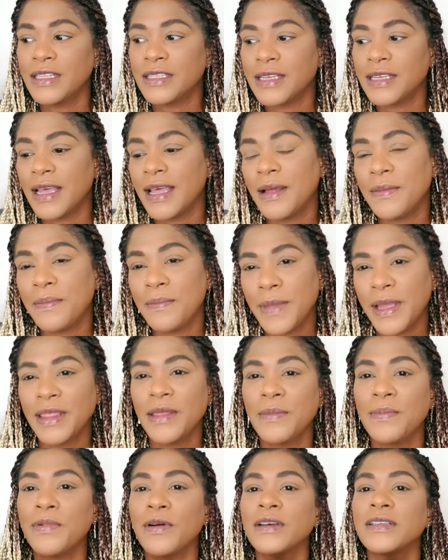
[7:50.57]
to help make
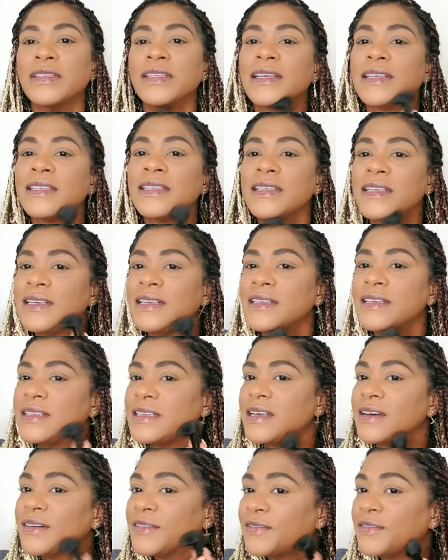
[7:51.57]
the process
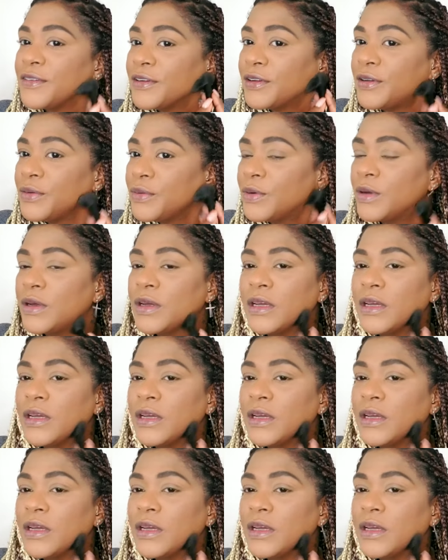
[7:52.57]
easier for you.